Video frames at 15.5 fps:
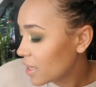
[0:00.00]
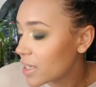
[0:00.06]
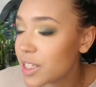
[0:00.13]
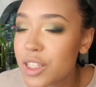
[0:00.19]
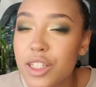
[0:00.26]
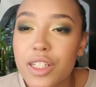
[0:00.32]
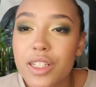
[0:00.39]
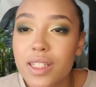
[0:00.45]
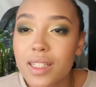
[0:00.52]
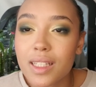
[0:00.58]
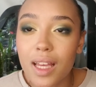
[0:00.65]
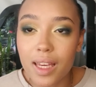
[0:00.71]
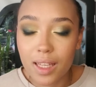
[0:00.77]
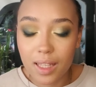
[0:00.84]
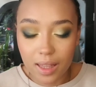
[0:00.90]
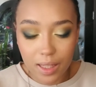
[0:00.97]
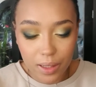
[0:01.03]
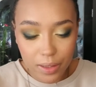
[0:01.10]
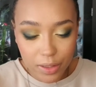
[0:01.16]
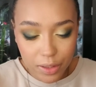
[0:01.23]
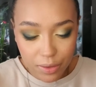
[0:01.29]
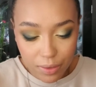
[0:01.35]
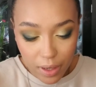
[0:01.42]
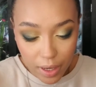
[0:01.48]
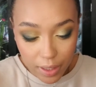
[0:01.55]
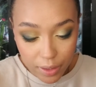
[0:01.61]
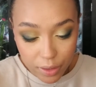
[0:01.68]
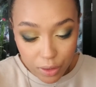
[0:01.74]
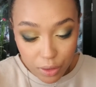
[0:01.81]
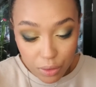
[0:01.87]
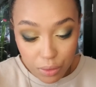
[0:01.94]
it's just like they're trying
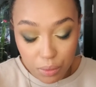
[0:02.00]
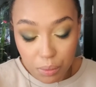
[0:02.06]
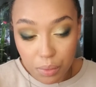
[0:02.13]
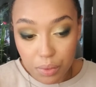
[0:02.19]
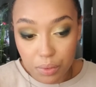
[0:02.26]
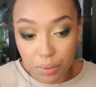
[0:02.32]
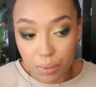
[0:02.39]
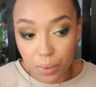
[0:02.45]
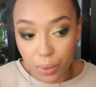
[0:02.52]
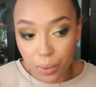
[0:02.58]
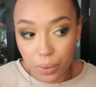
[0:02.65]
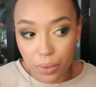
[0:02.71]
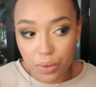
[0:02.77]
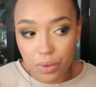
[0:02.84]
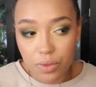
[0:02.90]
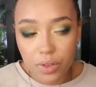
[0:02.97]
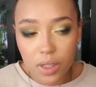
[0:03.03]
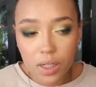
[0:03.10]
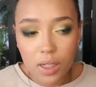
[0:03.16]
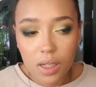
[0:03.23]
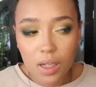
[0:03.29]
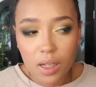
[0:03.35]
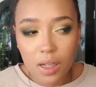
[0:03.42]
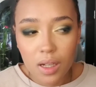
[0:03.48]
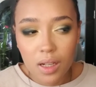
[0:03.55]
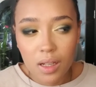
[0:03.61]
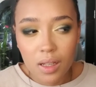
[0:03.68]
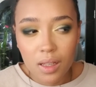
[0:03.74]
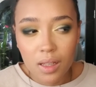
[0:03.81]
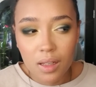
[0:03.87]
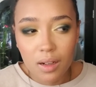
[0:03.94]
to prove
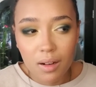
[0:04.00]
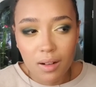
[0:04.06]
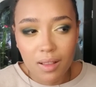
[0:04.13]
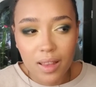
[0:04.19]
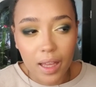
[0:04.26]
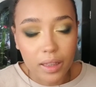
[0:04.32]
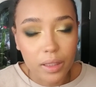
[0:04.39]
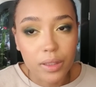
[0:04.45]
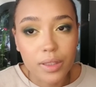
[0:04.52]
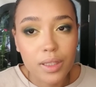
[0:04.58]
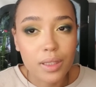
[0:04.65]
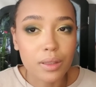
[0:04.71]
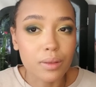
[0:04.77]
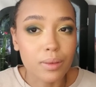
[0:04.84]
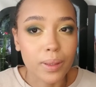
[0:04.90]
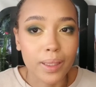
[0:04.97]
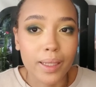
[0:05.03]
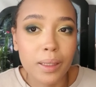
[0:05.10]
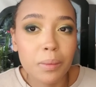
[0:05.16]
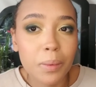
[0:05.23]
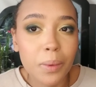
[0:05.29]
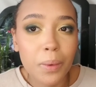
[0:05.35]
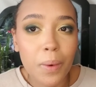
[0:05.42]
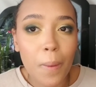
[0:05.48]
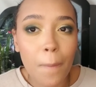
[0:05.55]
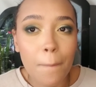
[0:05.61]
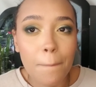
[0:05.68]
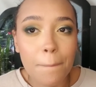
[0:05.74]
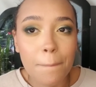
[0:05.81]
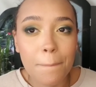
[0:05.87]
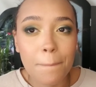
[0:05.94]
that they're still relatable
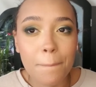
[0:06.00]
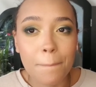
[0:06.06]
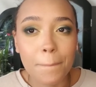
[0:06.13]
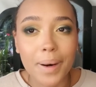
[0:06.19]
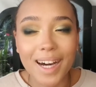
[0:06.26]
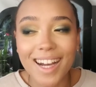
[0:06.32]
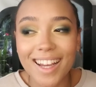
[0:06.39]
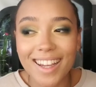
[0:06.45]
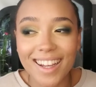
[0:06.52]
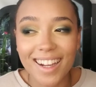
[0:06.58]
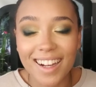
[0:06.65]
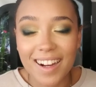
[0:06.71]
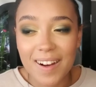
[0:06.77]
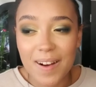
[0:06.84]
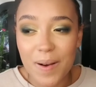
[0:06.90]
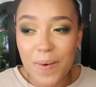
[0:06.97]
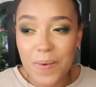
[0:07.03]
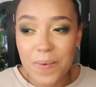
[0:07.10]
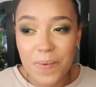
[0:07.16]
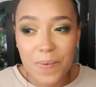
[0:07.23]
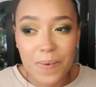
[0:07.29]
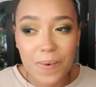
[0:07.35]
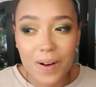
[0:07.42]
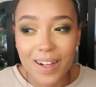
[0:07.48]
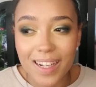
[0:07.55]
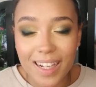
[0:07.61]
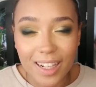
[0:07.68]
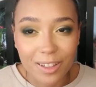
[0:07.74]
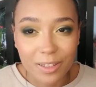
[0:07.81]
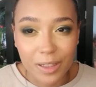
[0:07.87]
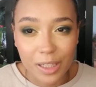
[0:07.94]
by working
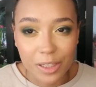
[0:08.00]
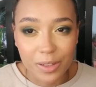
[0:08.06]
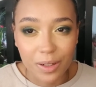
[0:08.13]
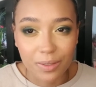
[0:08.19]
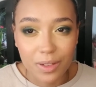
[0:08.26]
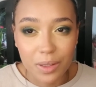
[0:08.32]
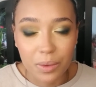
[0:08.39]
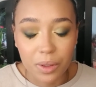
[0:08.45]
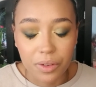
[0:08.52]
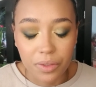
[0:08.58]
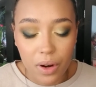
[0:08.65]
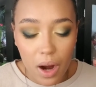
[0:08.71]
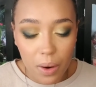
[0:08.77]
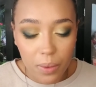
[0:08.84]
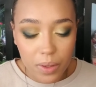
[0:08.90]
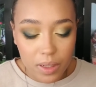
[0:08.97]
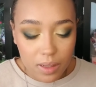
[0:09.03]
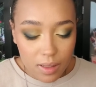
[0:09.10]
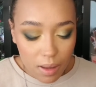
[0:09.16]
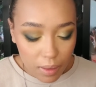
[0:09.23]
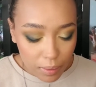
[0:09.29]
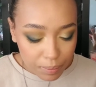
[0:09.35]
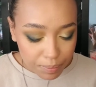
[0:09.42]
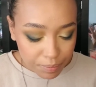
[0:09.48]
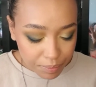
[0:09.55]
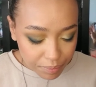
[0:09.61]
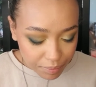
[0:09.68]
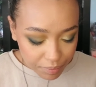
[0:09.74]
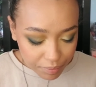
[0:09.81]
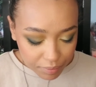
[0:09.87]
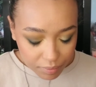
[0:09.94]
in a restaurant for 24 hours.
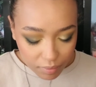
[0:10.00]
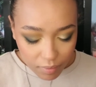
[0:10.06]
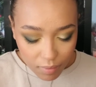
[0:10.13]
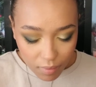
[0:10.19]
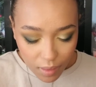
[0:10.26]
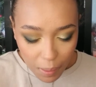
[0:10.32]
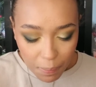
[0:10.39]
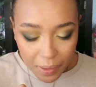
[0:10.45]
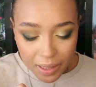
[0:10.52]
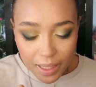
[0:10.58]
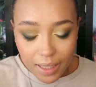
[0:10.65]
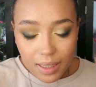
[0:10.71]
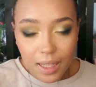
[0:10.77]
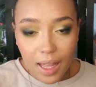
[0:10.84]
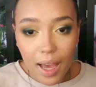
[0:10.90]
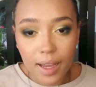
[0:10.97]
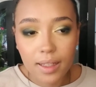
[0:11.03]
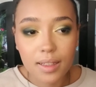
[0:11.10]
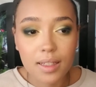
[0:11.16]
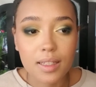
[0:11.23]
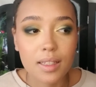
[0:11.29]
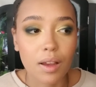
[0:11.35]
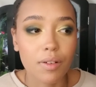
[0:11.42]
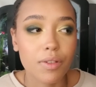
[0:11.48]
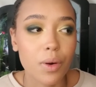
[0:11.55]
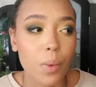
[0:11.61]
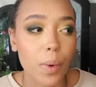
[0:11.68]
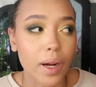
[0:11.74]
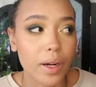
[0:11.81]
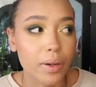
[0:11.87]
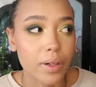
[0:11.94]
But they lack the
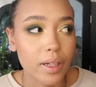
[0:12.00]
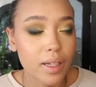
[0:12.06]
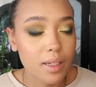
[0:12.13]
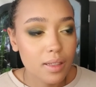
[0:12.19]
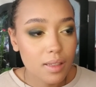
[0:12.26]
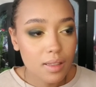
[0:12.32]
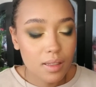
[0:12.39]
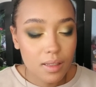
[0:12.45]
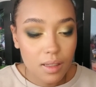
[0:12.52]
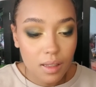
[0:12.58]
self-awareness.